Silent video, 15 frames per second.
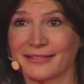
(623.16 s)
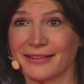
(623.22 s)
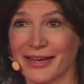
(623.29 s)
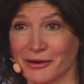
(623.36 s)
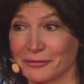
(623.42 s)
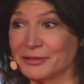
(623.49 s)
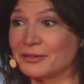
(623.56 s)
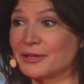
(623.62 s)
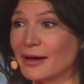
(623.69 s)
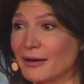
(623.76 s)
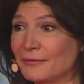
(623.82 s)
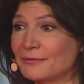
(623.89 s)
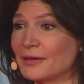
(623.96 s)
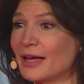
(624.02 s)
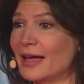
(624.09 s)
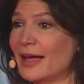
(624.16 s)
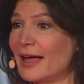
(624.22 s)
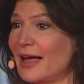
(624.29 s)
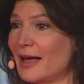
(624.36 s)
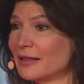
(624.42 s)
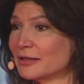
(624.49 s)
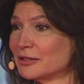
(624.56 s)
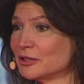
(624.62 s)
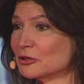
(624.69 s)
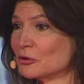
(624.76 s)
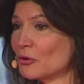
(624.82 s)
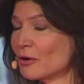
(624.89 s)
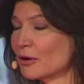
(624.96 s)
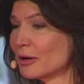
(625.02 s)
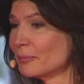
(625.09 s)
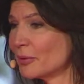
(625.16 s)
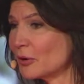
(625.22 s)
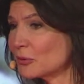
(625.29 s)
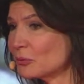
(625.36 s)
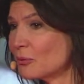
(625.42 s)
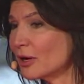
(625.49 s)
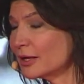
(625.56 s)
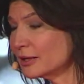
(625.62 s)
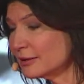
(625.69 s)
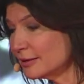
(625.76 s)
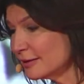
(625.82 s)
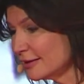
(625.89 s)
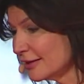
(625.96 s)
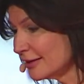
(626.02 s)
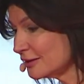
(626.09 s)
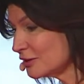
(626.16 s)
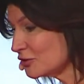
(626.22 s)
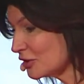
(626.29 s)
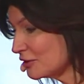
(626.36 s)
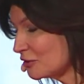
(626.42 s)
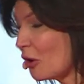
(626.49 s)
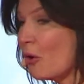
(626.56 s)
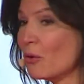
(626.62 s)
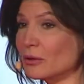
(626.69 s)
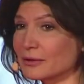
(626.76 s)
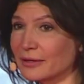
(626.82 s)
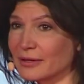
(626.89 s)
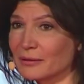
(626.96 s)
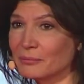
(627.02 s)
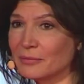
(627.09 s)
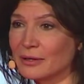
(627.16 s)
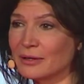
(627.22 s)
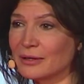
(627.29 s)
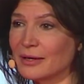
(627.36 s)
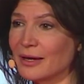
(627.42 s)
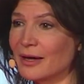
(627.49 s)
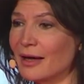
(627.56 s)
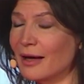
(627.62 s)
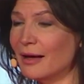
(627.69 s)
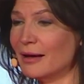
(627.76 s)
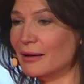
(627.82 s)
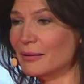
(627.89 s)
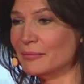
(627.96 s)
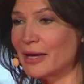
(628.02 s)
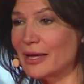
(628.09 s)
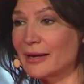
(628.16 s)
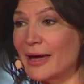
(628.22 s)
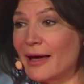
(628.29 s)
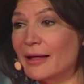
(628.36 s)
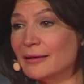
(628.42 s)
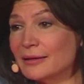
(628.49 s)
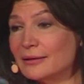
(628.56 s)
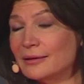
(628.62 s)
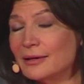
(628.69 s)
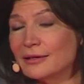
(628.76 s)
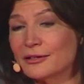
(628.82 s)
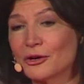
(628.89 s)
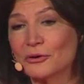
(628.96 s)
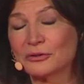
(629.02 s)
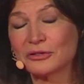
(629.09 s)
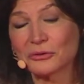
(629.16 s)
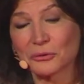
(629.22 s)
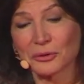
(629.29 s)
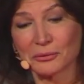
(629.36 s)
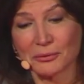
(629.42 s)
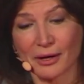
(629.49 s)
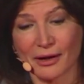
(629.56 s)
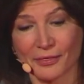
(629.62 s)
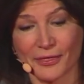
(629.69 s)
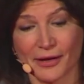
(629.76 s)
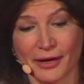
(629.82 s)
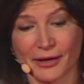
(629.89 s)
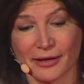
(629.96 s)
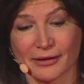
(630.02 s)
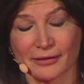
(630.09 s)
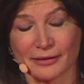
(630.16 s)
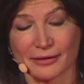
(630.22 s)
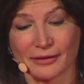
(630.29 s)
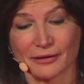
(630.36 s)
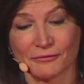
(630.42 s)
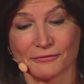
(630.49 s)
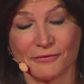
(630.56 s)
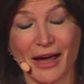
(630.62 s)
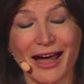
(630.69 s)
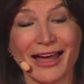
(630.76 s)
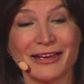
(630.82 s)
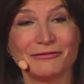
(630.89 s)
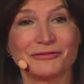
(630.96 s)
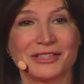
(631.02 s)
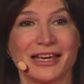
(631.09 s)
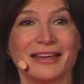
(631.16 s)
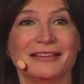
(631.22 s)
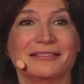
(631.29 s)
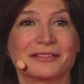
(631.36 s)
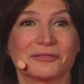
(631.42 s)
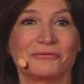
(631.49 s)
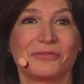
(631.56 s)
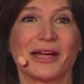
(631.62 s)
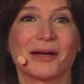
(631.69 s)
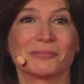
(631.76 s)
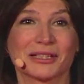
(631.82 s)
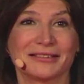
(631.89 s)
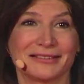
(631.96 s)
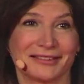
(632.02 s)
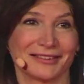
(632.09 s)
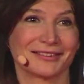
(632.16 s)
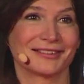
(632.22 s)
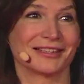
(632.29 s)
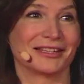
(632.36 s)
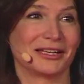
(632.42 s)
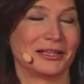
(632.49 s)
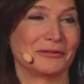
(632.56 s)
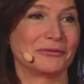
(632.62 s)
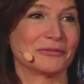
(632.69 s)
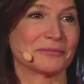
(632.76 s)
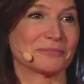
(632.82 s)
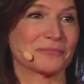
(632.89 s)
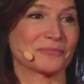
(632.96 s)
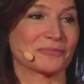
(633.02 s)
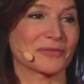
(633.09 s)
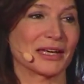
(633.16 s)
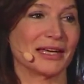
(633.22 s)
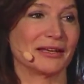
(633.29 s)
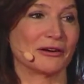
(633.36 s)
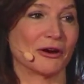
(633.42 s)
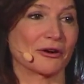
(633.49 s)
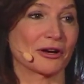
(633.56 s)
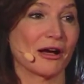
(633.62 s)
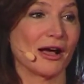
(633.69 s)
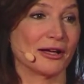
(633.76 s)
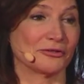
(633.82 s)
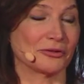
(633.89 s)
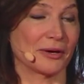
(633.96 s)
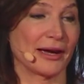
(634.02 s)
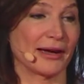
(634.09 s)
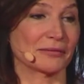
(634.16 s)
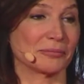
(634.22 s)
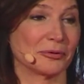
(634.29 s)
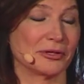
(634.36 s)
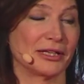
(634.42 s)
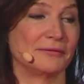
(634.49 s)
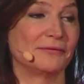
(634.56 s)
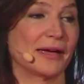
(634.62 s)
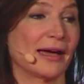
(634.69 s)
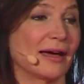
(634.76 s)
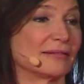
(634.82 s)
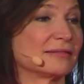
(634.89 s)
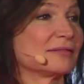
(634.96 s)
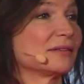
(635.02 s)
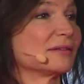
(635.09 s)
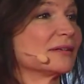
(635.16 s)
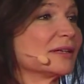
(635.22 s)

That was tough. Alan and Laura both wanted to just hold him. And Alan goes through the 5 days of family sick leave in our contract pretty fast.